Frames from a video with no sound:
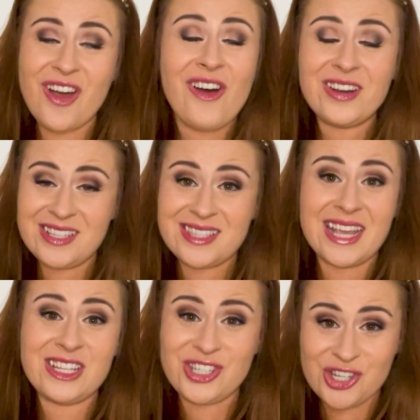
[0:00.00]
Honestly,
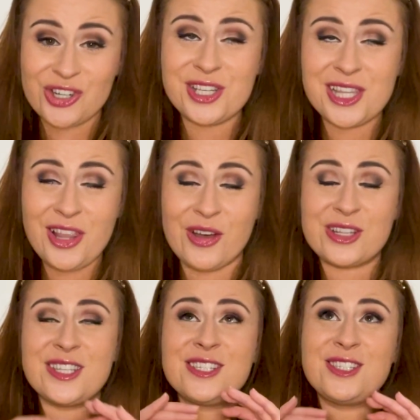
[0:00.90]
it just
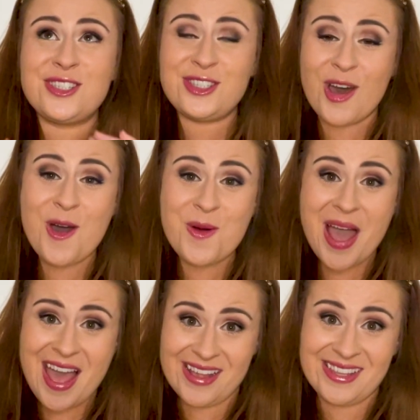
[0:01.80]
looks so
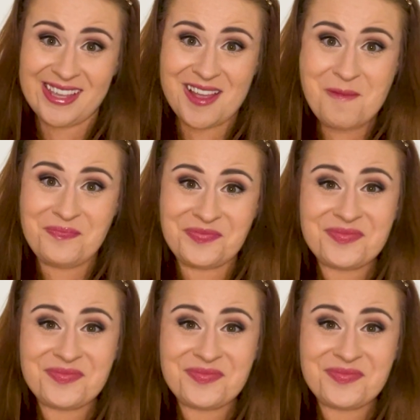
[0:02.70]
elegant.